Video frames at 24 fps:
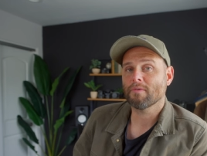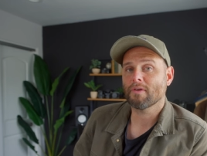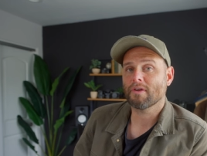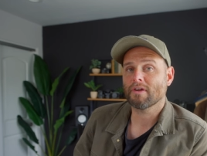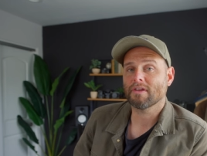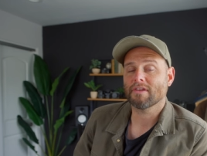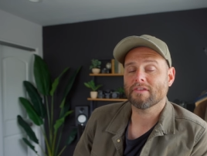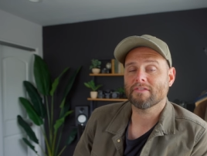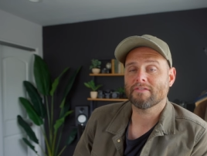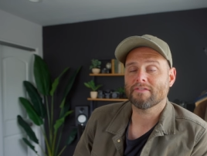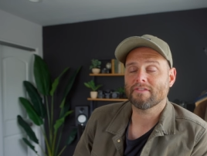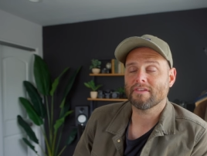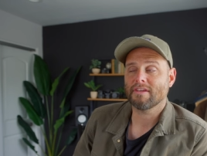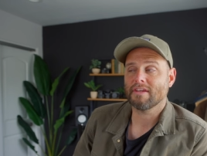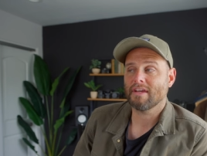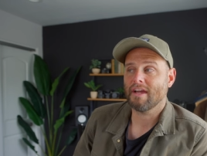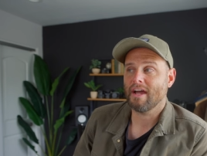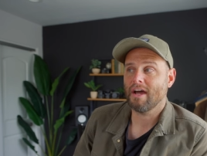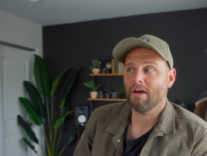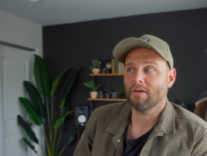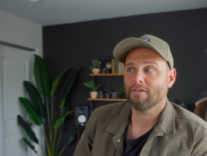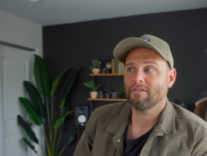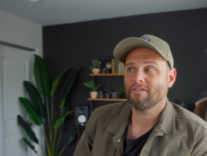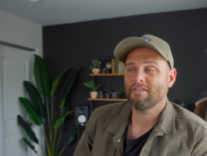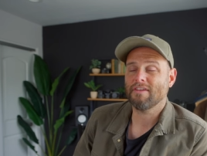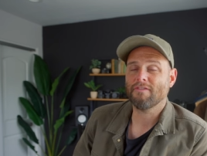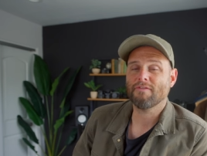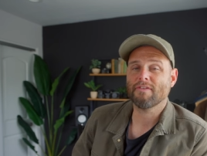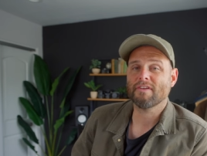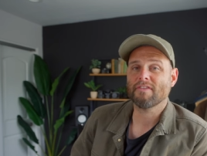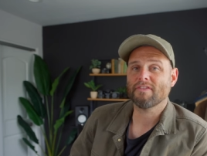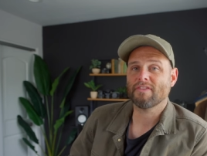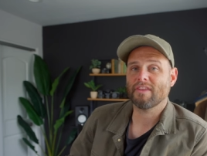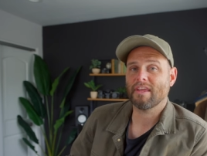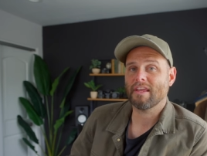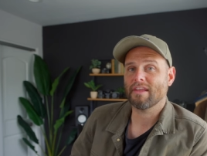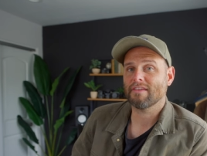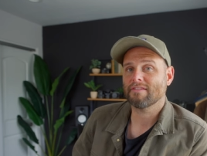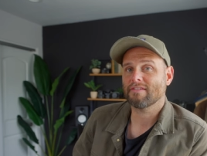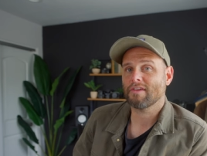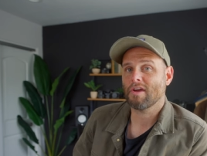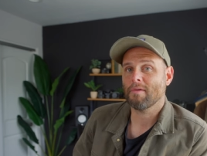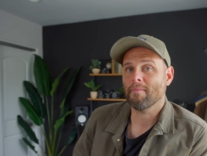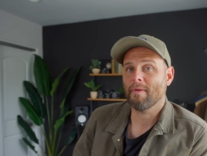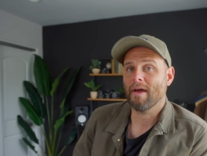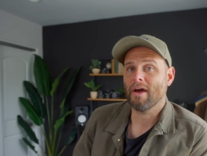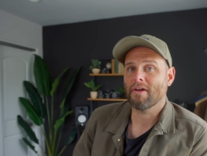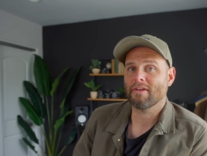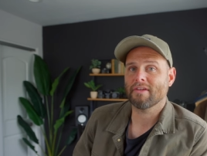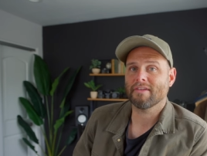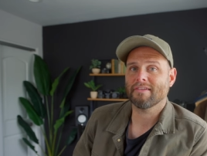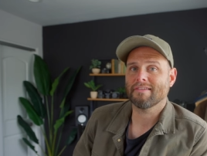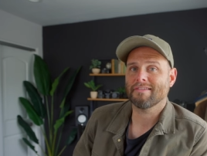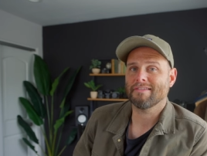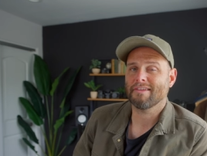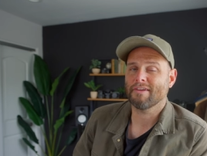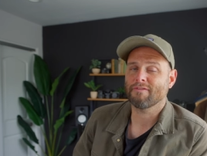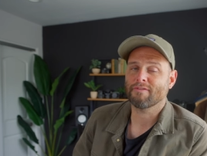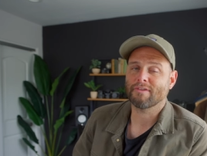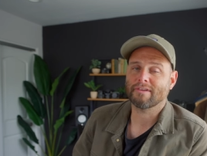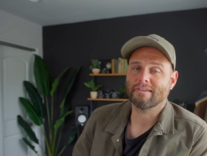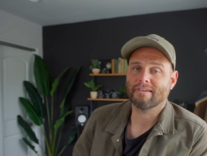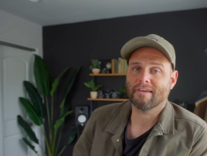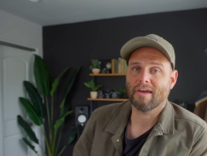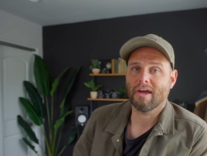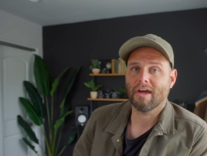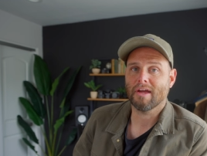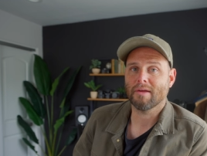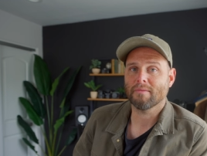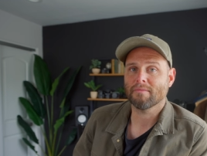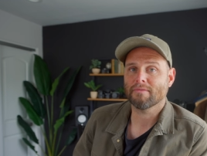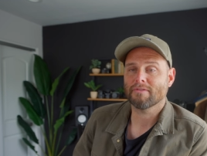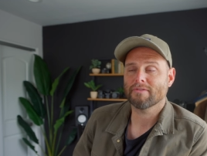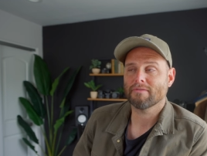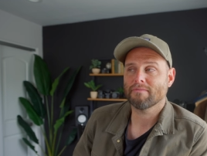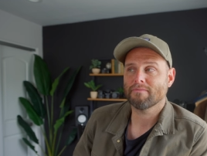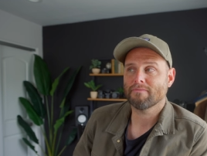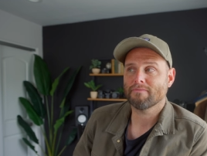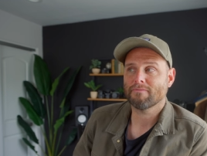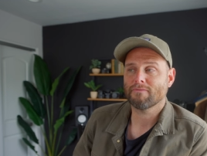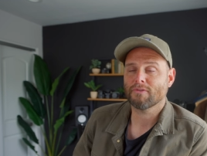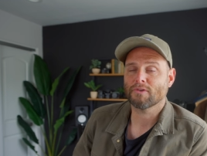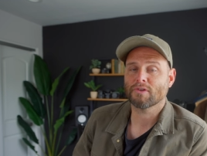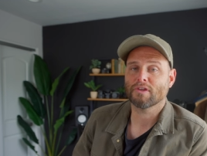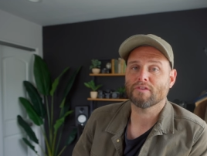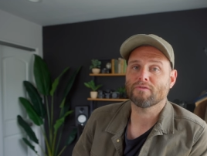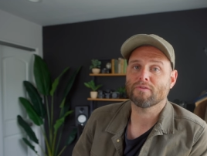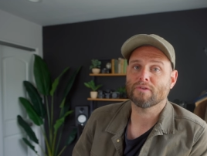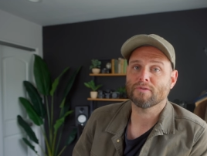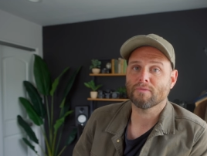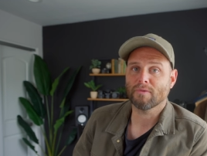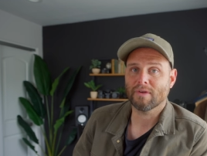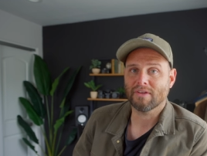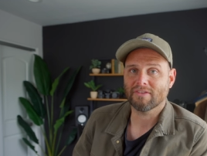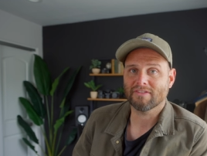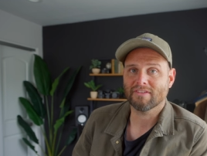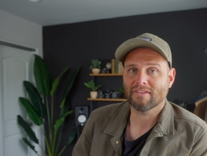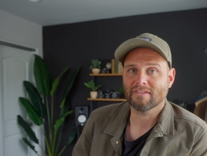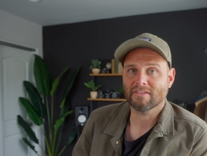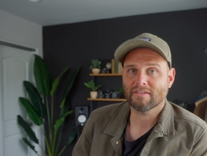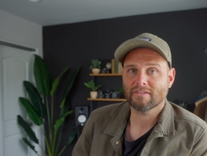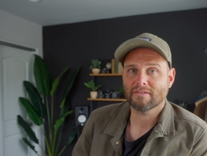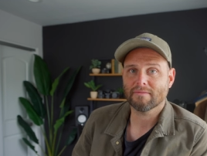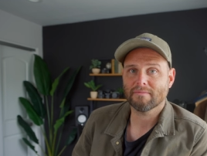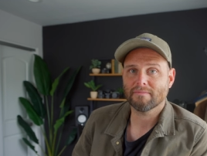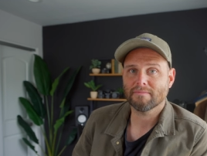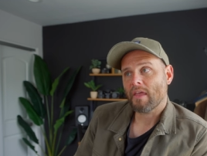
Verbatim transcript: you're gonna see how different things come out at different times for different reasons.